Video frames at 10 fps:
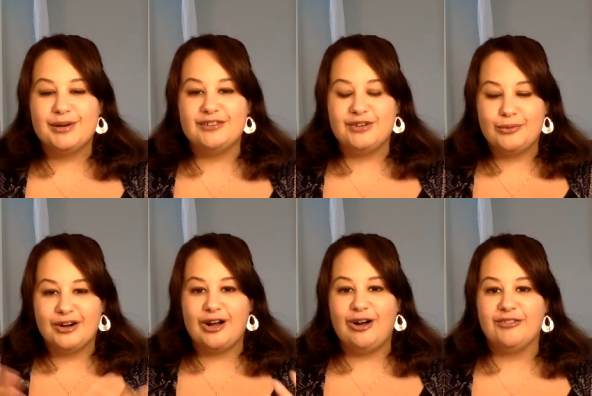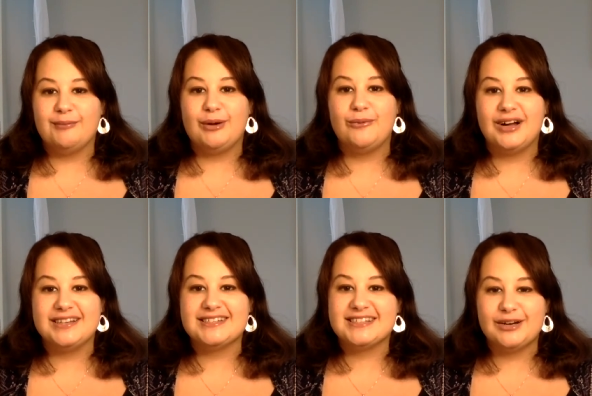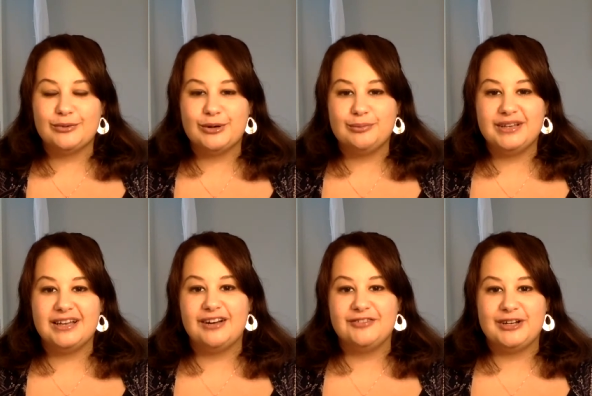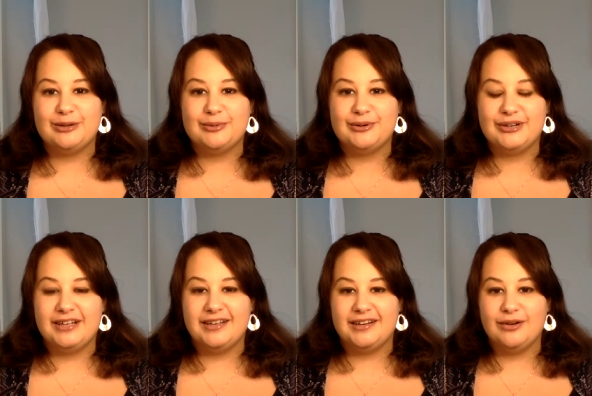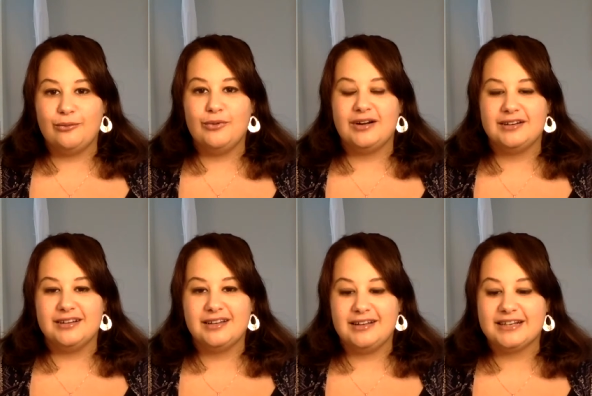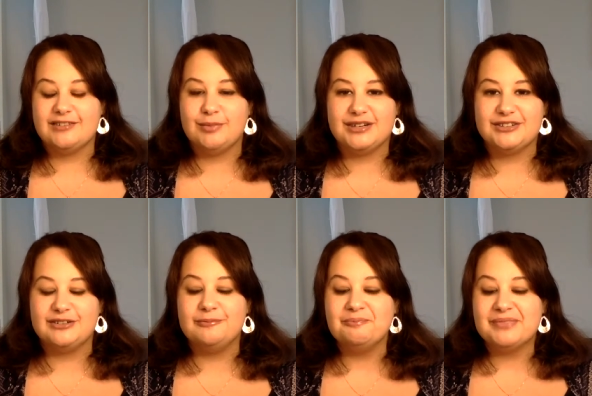but if you want all of them at once, they will be available in one collective bundle.